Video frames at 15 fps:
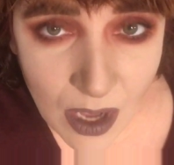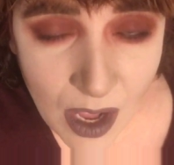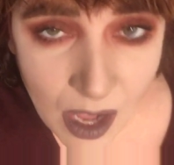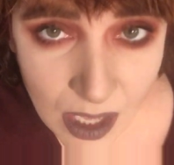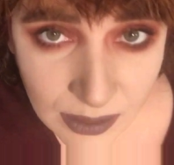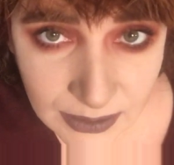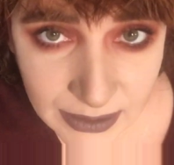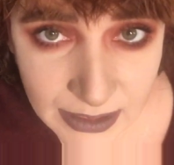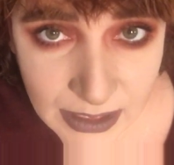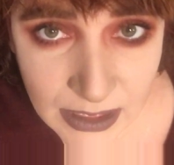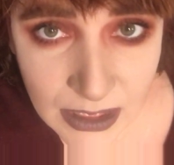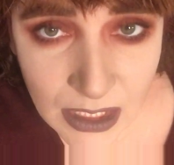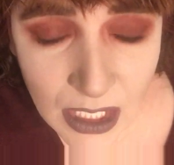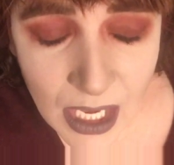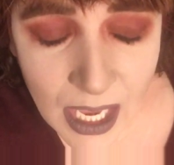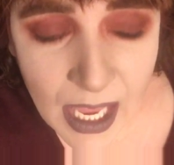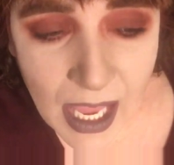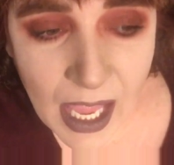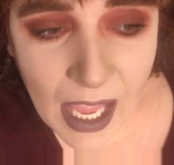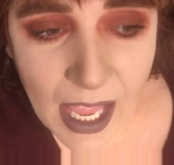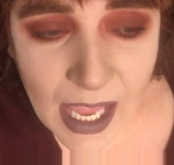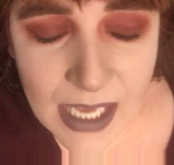Hawley
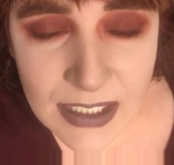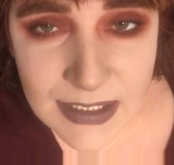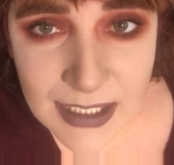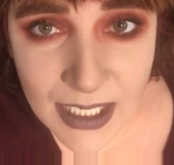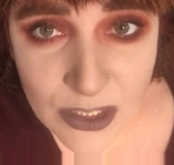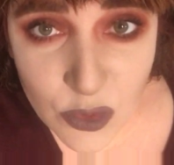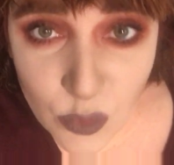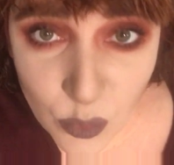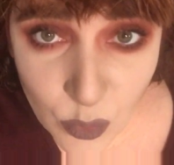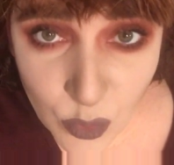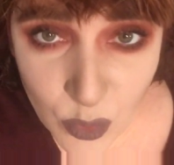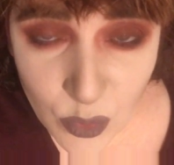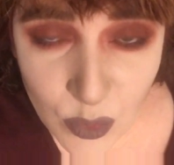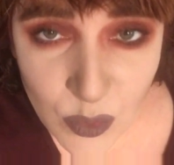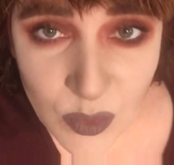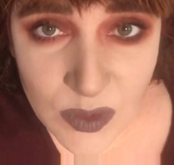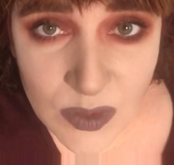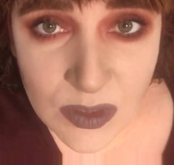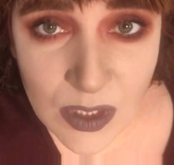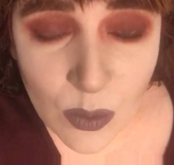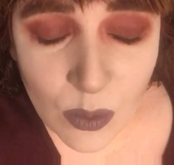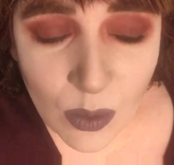and Ted
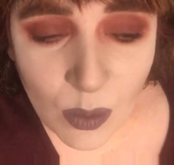Cruz,